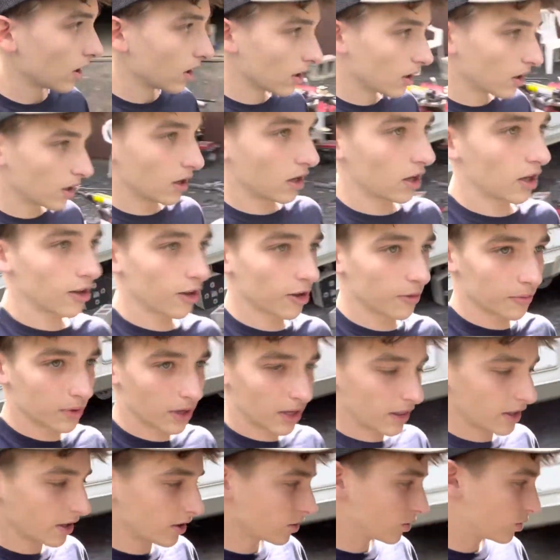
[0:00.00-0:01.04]
I
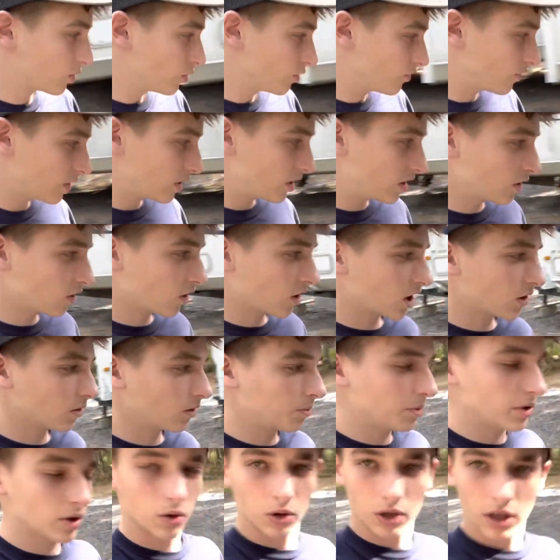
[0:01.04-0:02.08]
think your 250R will
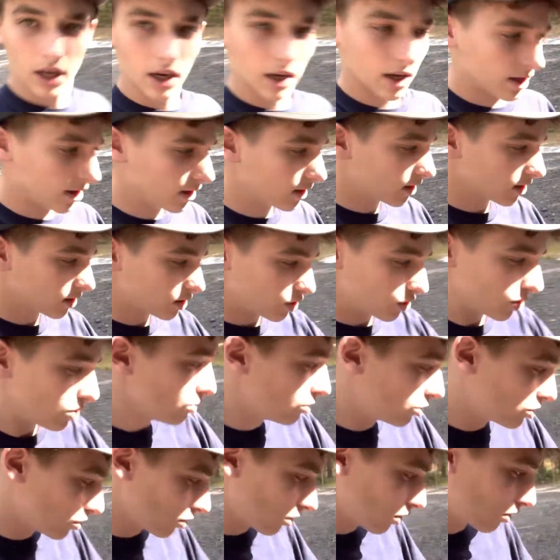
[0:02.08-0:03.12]
be okay, because
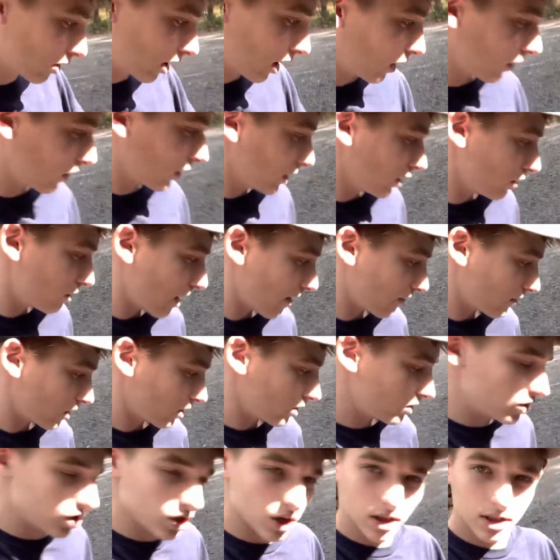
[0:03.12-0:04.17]
two-stroke, I don't think you'd have to
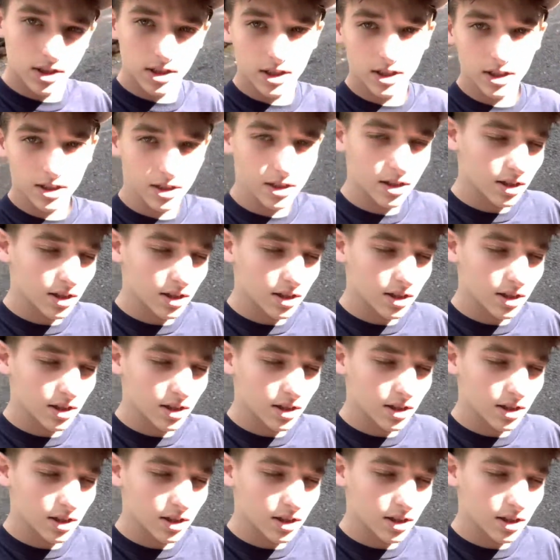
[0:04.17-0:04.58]
adjust it.